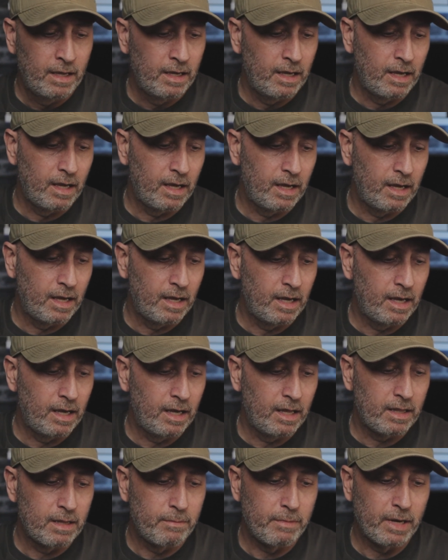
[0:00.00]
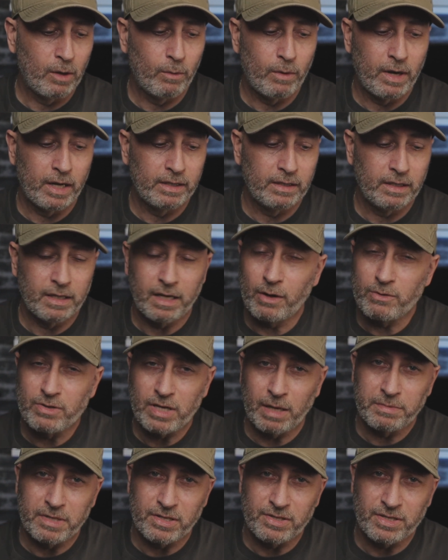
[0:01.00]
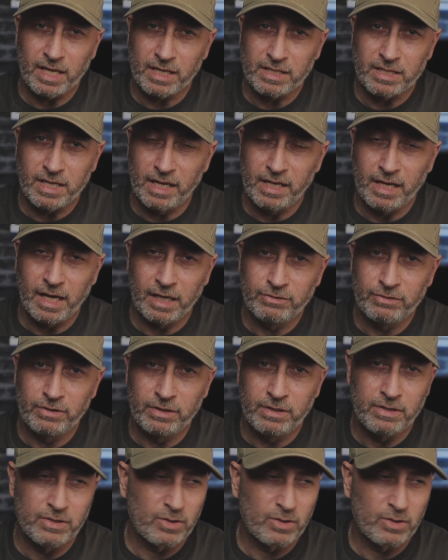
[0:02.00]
The middle one goes up to 1600,